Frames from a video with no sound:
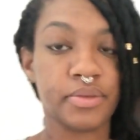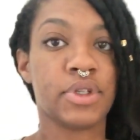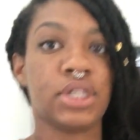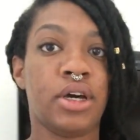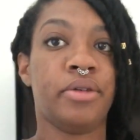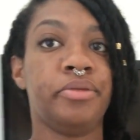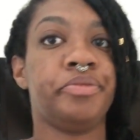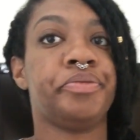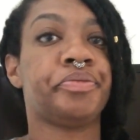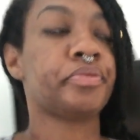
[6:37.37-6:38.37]
So,
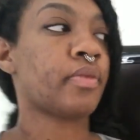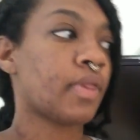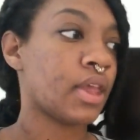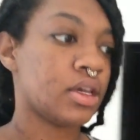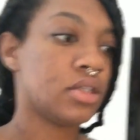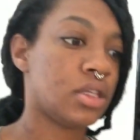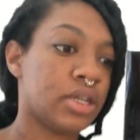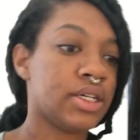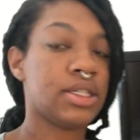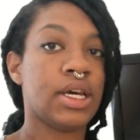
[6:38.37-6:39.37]

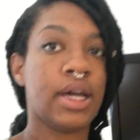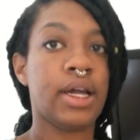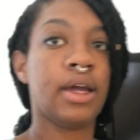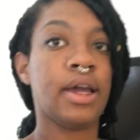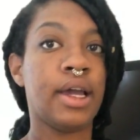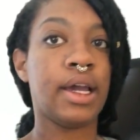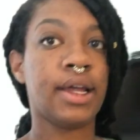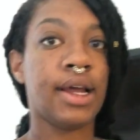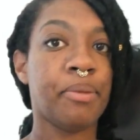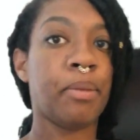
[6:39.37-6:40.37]
Thursday
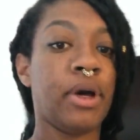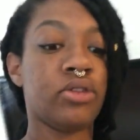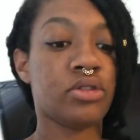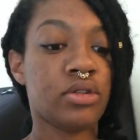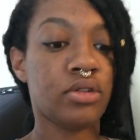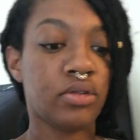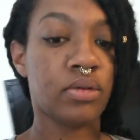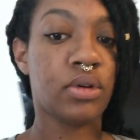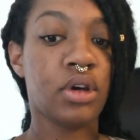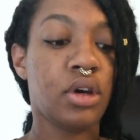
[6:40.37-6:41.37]
and I'm about
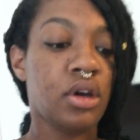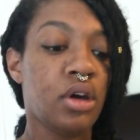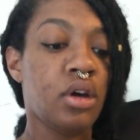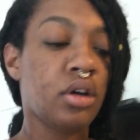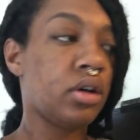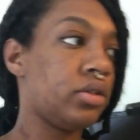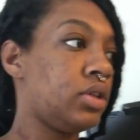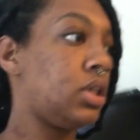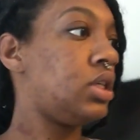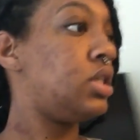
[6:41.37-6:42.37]
to go
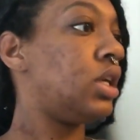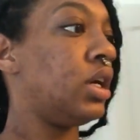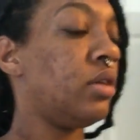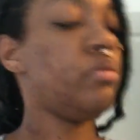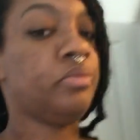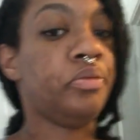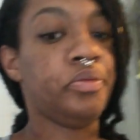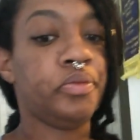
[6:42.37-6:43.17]
to the gym.